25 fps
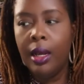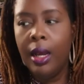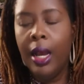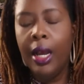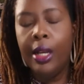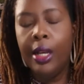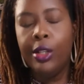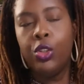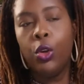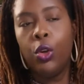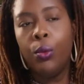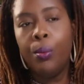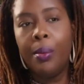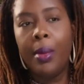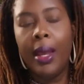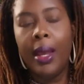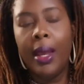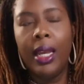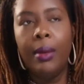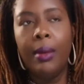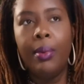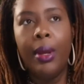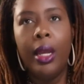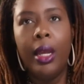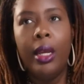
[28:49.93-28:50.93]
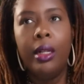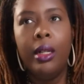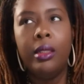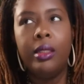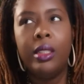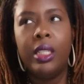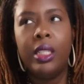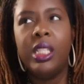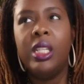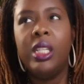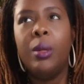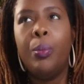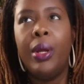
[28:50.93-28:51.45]
So maybe
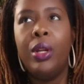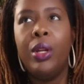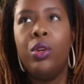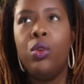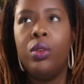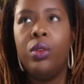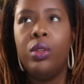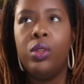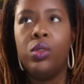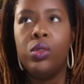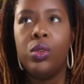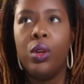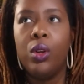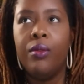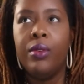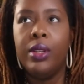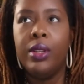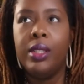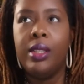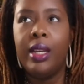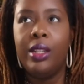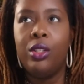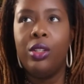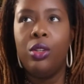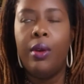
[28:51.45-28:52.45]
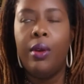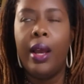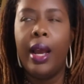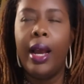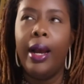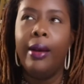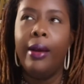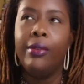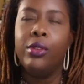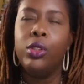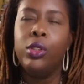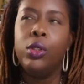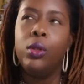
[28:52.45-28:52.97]
this depends on the service that you
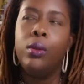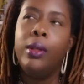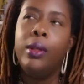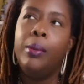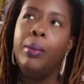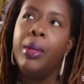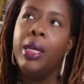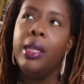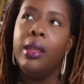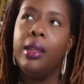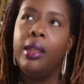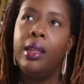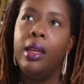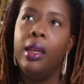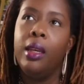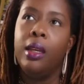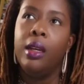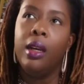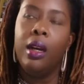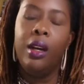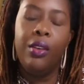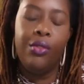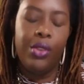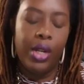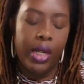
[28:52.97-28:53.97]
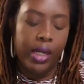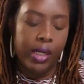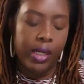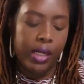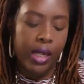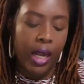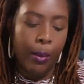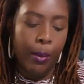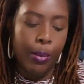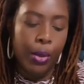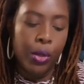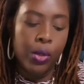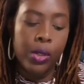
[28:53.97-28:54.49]
have. So let me think of an
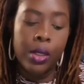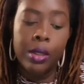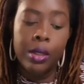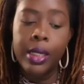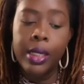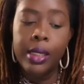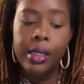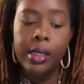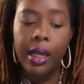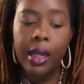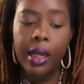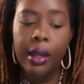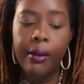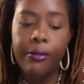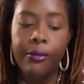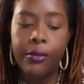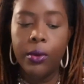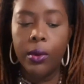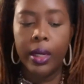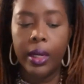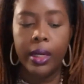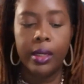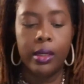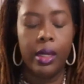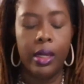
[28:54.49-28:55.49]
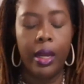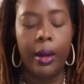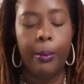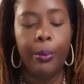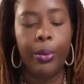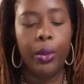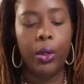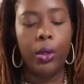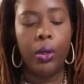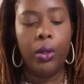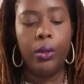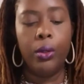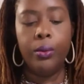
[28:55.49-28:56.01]
example. So let's say, for
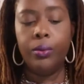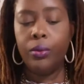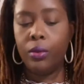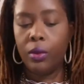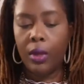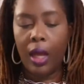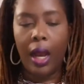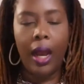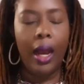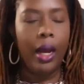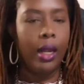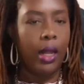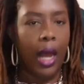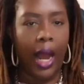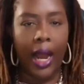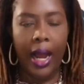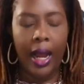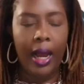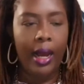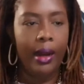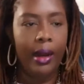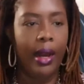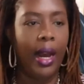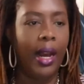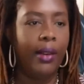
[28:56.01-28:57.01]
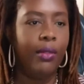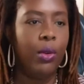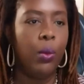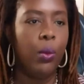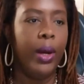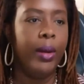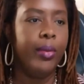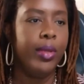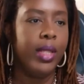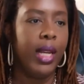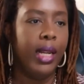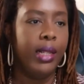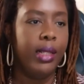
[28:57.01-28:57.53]
example, I have a
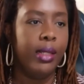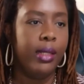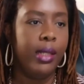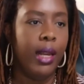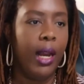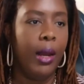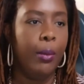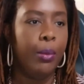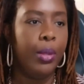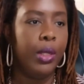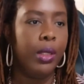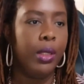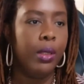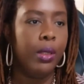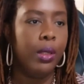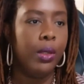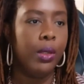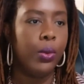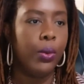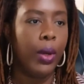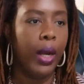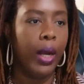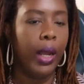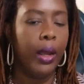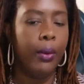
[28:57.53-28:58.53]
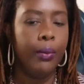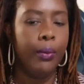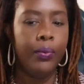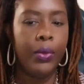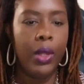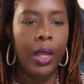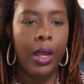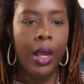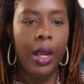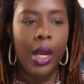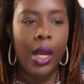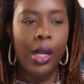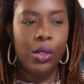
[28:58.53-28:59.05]
website design business, right?
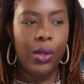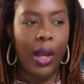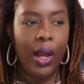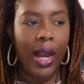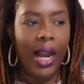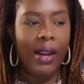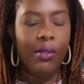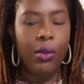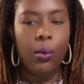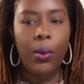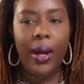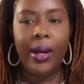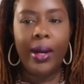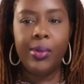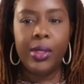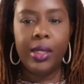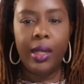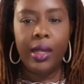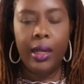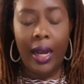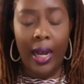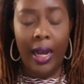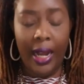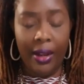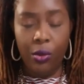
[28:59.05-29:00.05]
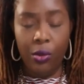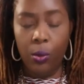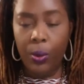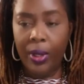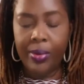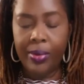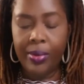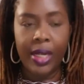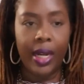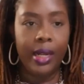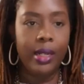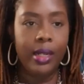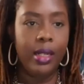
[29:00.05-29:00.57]
So I have a
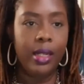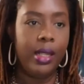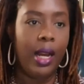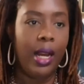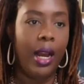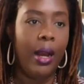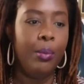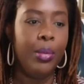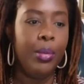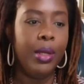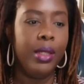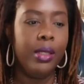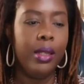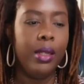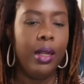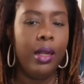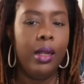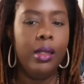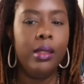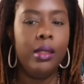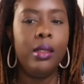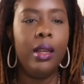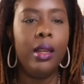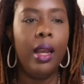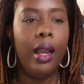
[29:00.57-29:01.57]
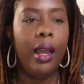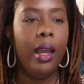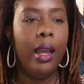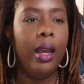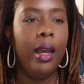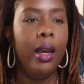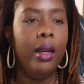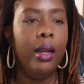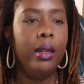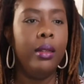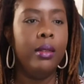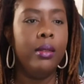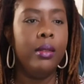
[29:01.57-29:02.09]
website design business,
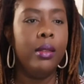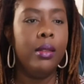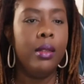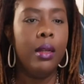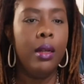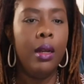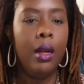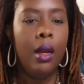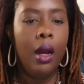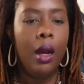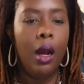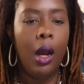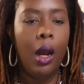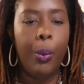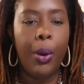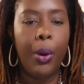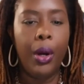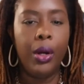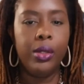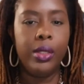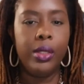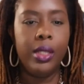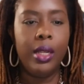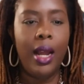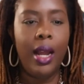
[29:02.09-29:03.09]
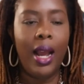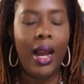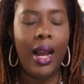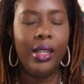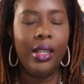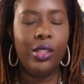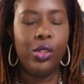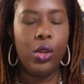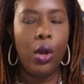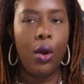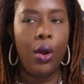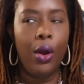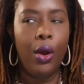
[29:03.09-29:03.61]
and a person
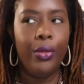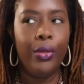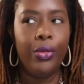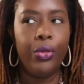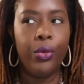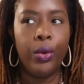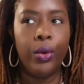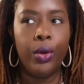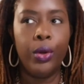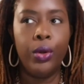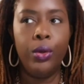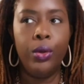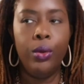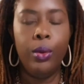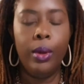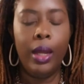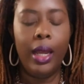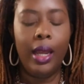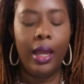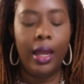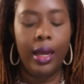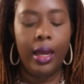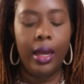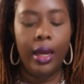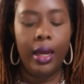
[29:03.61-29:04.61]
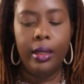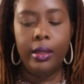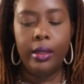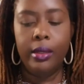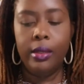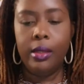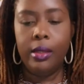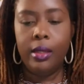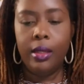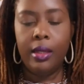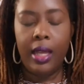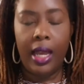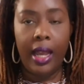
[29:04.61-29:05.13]
has gone through and
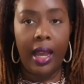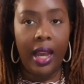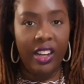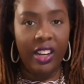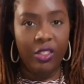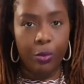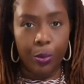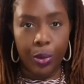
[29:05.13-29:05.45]
they have